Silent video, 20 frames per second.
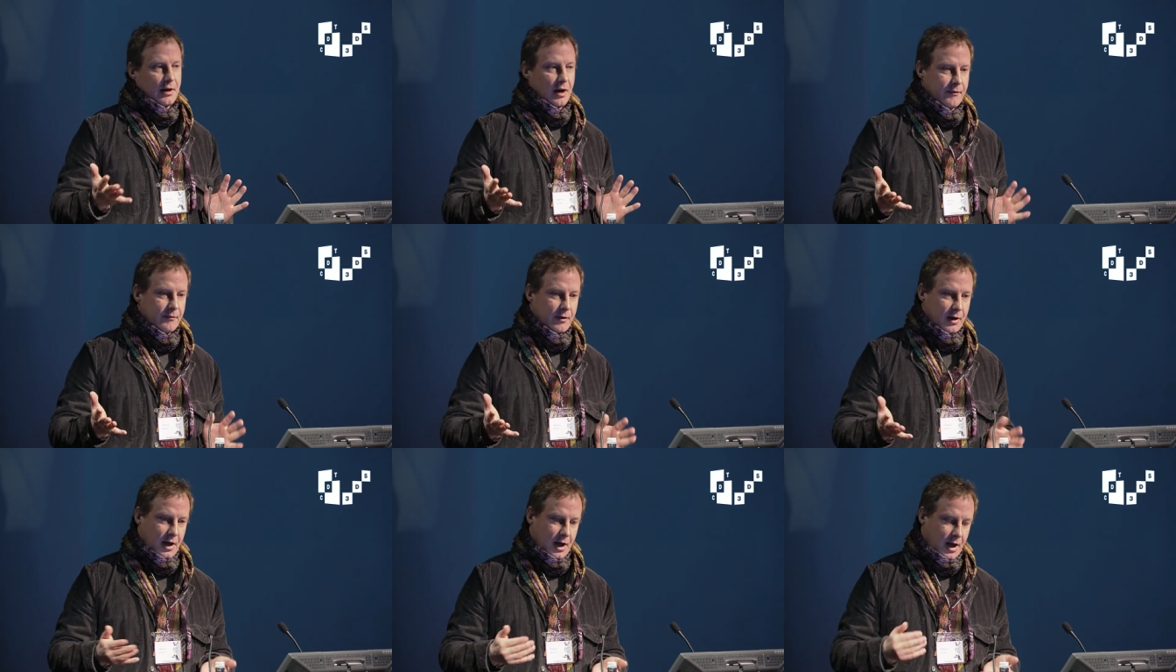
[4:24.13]

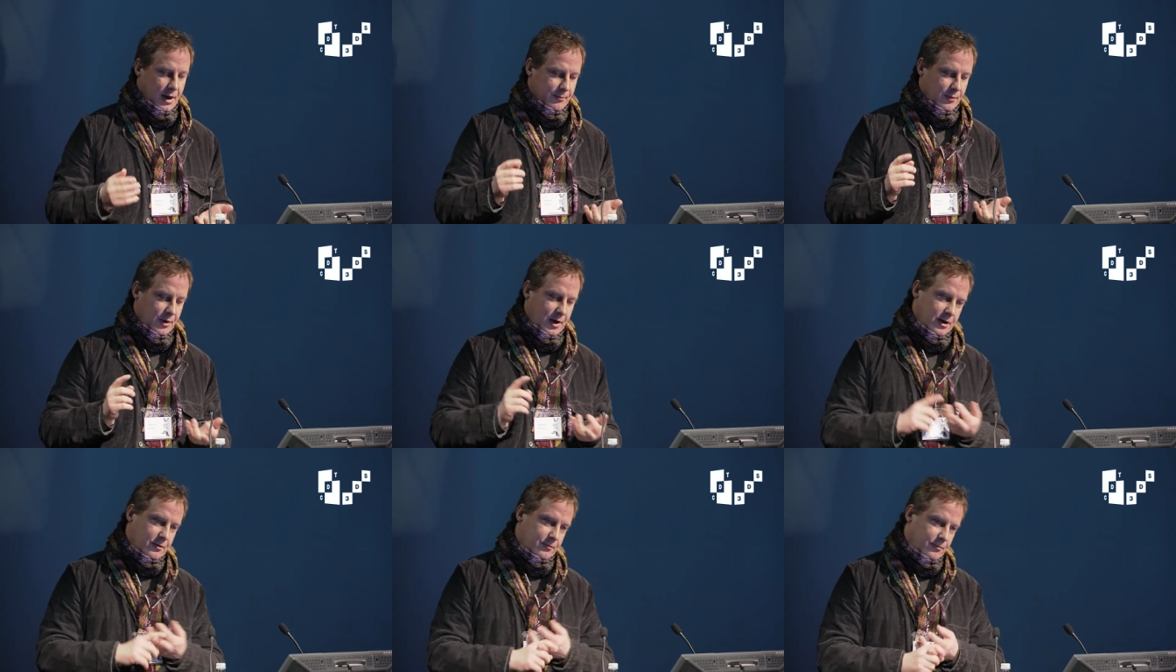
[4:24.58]
covering
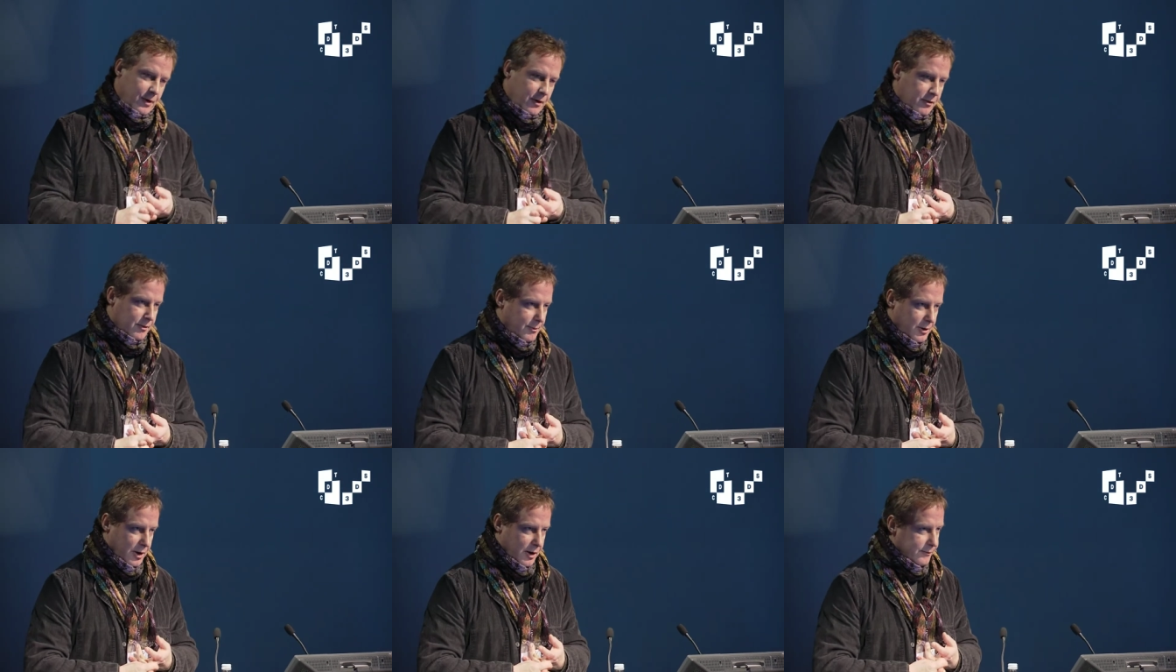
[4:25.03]
up, kind of
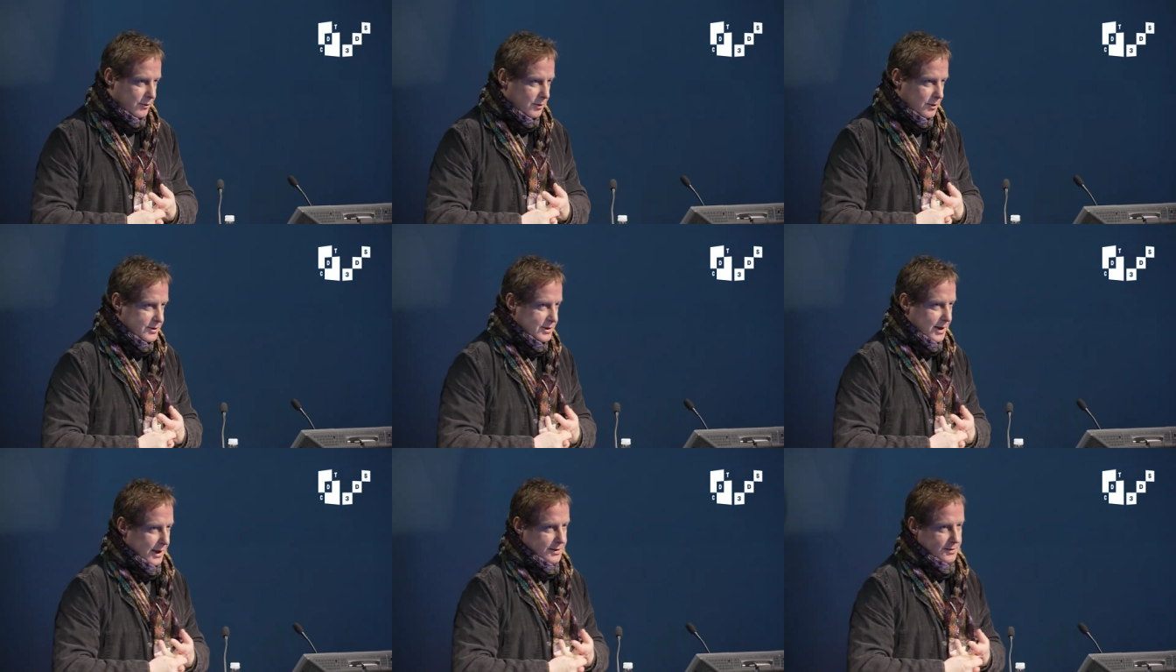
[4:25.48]
rig
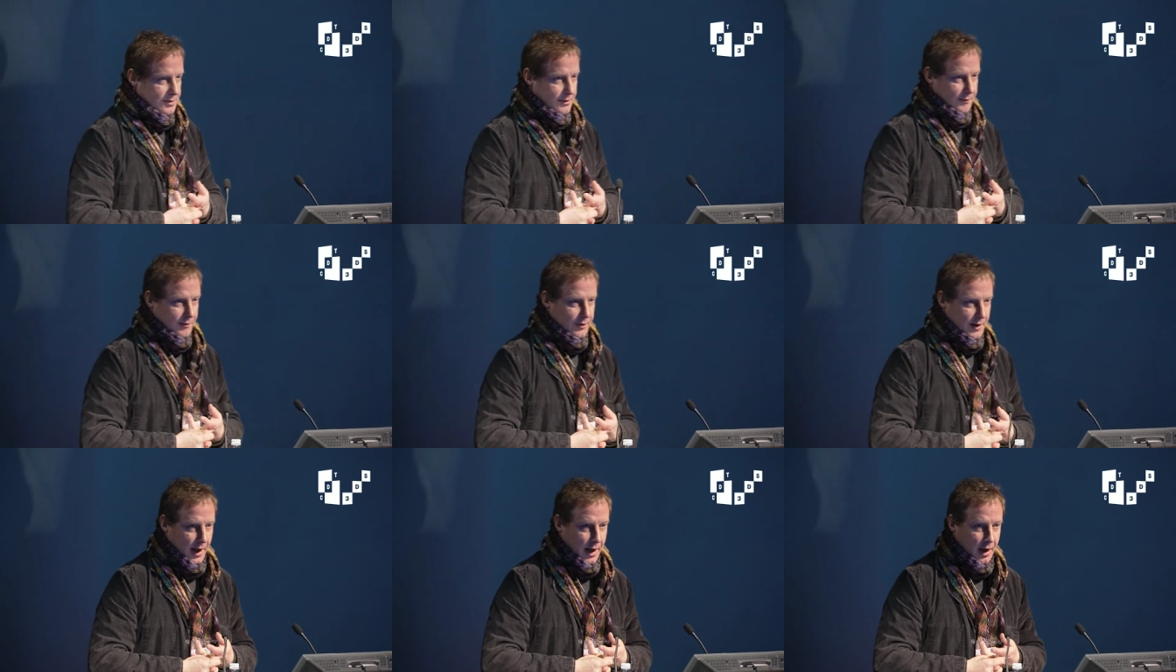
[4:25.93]
removals, that
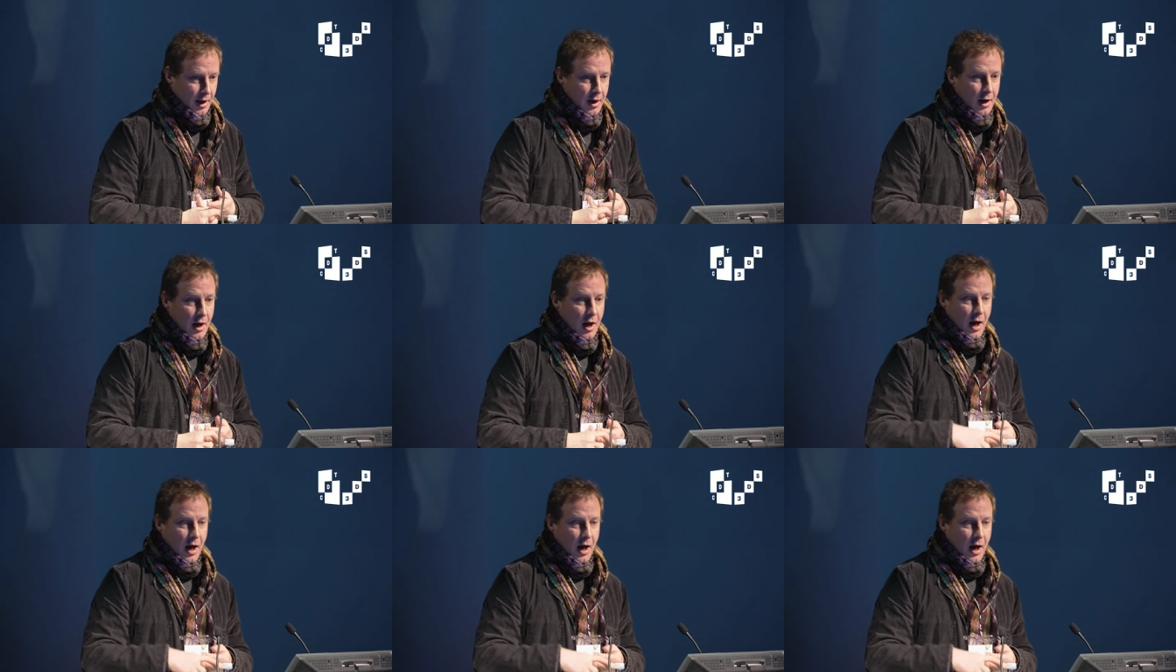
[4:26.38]
sort of thing,